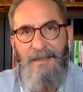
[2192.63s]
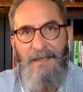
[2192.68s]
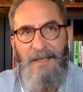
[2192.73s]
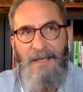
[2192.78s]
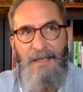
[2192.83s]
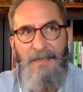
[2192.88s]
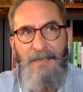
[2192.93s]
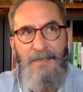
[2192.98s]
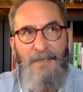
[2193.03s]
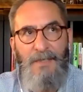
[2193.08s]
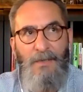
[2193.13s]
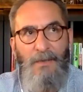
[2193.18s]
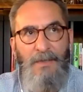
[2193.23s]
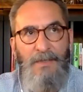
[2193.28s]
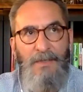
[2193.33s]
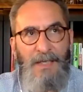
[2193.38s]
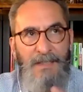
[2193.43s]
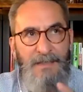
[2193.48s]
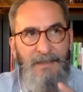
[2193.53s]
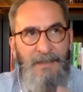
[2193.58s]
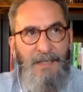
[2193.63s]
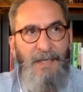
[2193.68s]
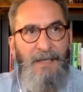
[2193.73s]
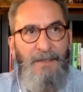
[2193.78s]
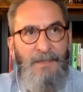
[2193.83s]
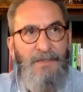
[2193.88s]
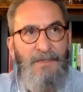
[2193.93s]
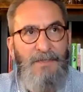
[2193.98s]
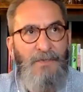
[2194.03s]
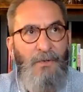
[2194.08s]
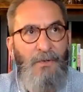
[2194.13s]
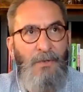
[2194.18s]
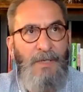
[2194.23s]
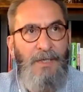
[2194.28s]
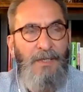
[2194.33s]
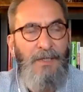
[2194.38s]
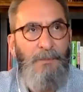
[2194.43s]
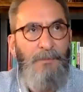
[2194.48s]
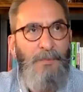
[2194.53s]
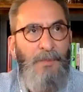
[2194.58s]
And so, as I say the story
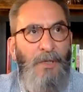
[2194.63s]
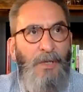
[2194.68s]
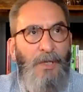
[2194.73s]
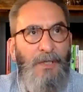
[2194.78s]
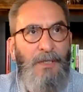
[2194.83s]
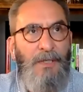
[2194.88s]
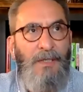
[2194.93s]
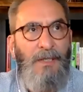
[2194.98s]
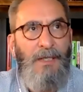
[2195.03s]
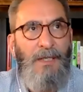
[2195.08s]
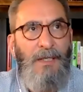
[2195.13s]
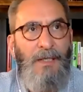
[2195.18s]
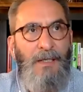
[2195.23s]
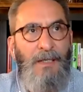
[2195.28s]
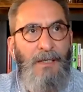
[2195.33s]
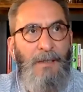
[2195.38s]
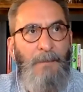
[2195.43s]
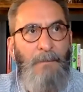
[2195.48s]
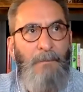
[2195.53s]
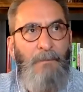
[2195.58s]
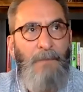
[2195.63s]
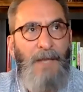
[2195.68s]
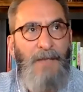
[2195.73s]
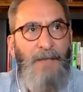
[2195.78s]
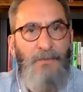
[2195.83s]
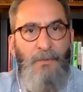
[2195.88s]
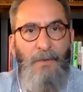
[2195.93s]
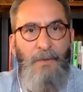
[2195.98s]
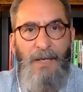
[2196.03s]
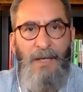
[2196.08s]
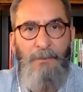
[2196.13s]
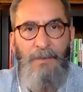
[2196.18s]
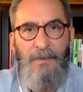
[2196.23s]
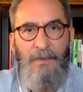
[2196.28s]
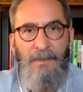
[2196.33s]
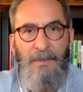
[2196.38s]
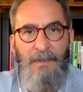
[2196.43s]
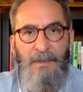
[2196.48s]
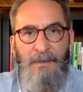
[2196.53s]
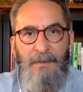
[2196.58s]
in the book, uh, that's why I put
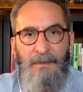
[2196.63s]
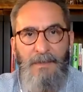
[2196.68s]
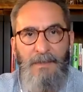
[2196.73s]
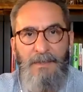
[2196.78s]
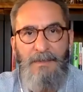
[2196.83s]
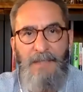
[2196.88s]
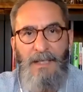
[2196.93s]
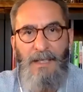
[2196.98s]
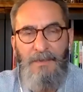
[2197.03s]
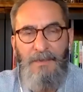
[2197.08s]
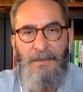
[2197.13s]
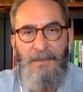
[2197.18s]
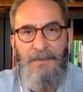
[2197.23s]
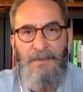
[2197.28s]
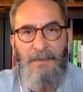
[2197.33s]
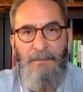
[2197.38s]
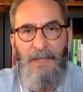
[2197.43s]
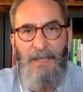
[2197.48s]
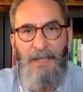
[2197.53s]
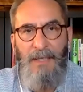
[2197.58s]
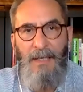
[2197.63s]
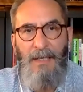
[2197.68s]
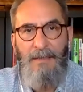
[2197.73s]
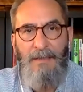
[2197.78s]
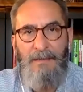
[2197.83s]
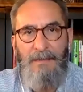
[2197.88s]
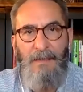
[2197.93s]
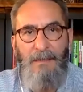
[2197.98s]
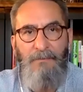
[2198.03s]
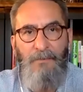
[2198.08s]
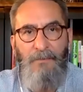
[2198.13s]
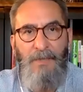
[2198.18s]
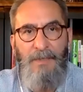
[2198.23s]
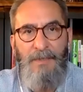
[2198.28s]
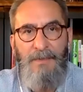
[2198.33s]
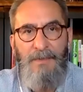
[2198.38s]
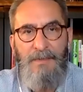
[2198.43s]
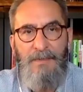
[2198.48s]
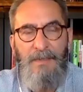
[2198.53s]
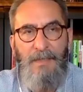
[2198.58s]
the, the tattoos on my hands, Love
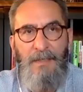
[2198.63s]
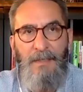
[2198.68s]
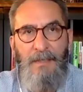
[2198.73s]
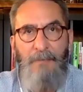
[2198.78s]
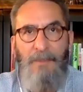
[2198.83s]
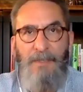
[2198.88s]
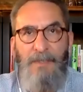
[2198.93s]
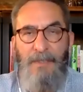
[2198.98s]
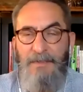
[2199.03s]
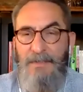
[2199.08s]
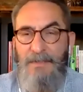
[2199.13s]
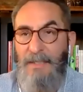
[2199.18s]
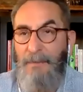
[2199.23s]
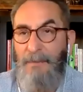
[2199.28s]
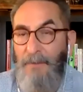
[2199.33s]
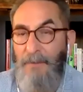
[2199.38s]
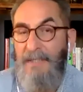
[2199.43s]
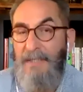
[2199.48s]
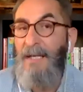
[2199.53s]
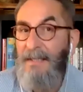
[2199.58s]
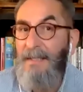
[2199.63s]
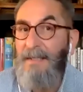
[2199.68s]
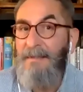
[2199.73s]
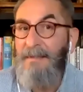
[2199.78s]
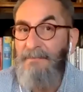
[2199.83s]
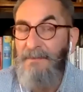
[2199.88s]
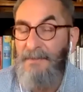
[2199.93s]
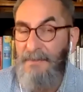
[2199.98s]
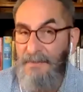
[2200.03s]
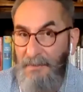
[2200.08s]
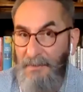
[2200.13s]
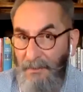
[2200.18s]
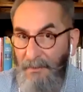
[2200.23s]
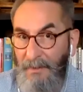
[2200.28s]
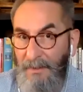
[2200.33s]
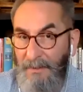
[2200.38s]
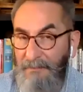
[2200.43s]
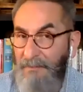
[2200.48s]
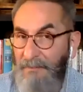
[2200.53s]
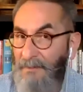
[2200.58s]
Wins, because they were telling a different
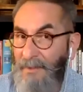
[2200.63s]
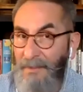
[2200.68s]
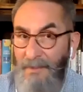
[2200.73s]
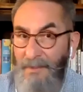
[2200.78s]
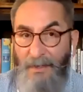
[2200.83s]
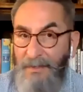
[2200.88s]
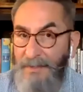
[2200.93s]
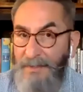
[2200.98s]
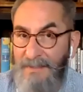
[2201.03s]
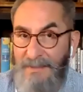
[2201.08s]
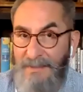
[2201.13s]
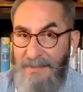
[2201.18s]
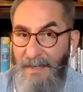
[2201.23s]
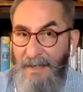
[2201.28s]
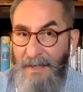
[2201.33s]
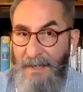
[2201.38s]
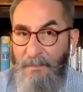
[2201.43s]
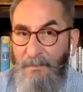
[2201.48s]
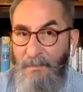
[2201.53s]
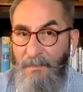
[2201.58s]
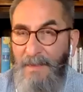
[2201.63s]
story for the longest time.